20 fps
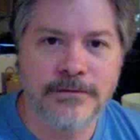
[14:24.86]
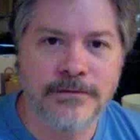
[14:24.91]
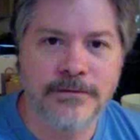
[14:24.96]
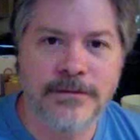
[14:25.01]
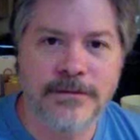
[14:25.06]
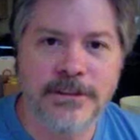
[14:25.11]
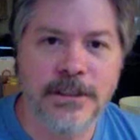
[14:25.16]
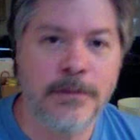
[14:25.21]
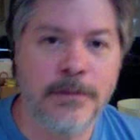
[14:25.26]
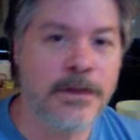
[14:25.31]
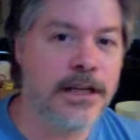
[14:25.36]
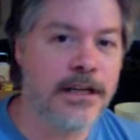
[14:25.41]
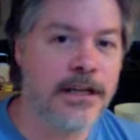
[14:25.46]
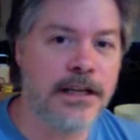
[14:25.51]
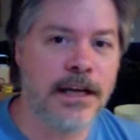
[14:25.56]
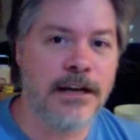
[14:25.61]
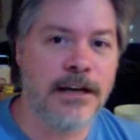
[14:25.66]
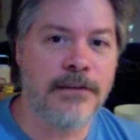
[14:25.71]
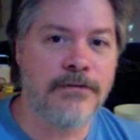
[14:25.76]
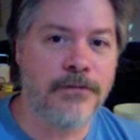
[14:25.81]
Somebody
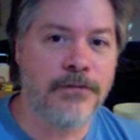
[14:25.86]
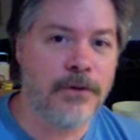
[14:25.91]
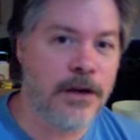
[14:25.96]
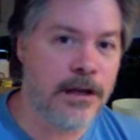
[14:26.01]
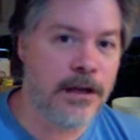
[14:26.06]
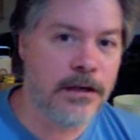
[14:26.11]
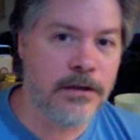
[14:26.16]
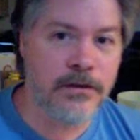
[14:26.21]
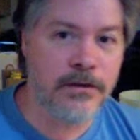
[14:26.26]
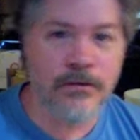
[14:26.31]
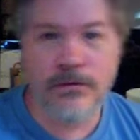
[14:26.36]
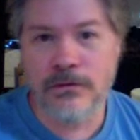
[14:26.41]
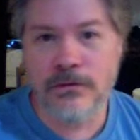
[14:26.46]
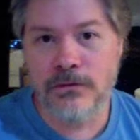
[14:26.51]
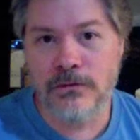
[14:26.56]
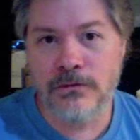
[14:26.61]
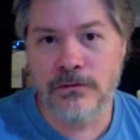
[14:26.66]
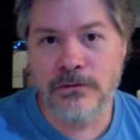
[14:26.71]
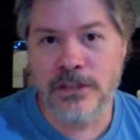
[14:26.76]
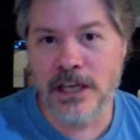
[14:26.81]
got a friend
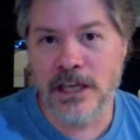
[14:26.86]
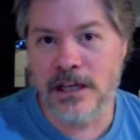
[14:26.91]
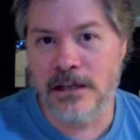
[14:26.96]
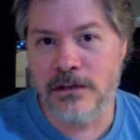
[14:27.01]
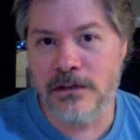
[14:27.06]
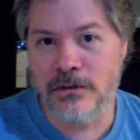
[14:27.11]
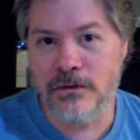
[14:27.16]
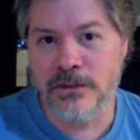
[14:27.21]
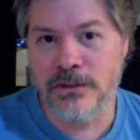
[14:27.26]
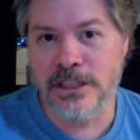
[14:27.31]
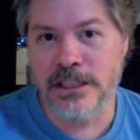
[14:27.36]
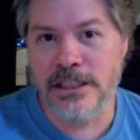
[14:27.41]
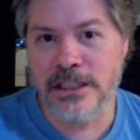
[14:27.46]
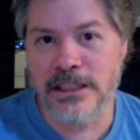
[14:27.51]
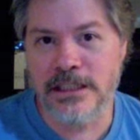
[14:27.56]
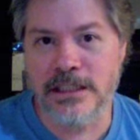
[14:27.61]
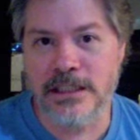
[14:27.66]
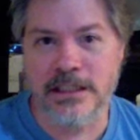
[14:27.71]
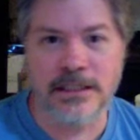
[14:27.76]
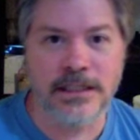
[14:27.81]
who's got an
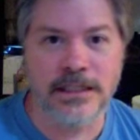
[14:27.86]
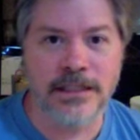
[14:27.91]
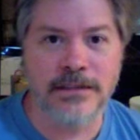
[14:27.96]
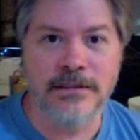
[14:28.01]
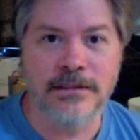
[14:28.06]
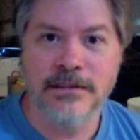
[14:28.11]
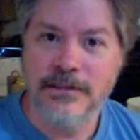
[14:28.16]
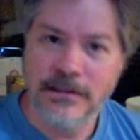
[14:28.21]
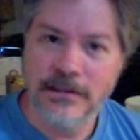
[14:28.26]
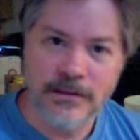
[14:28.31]
Uzi, does it